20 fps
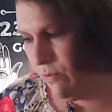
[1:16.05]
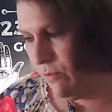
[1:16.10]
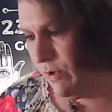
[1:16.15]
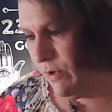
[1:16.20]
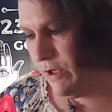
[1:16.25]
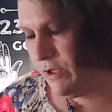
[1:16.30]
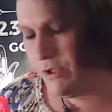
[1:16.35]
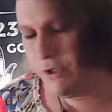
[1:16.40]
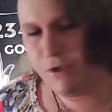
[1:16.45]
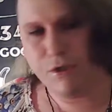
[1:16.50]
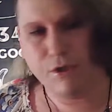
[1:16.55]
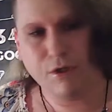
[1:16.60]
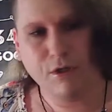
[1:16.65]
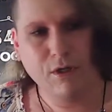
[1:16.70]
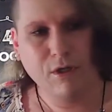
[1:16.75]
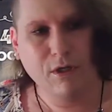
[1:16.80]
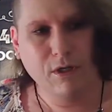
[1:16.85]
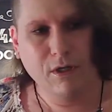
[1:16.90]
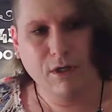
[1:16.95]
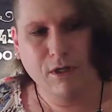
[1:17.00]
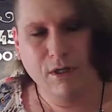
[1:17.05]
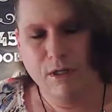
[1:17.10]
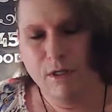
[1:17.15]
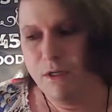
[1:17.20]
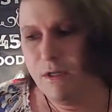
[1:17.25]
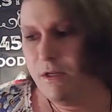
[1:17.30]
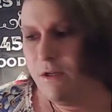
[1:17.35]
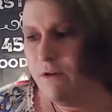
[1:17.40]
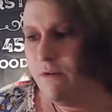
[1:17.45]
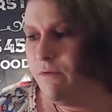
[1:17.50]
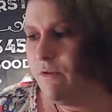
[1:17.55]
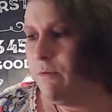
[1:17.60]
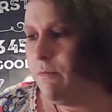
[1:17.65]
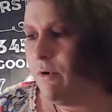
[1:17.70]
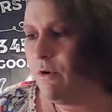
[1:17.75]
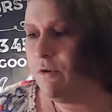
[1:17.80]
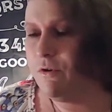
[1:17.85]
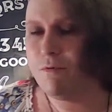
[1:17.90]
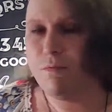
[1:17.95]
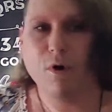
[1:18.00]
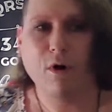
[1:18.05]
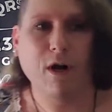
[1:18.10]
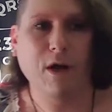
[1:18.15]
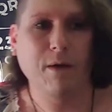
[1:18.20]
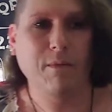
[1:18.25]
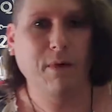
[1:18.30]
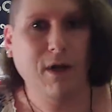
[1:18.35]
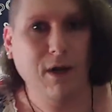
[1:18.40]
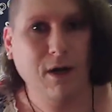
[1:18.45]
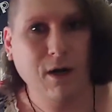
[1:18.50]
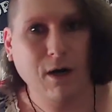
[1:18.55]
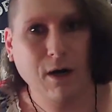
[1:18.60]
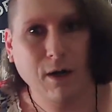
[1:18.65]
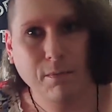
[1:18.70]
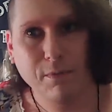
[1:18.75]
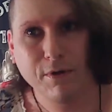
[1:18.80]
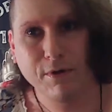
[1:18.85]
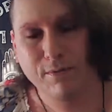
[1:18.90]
which for the most part I make up.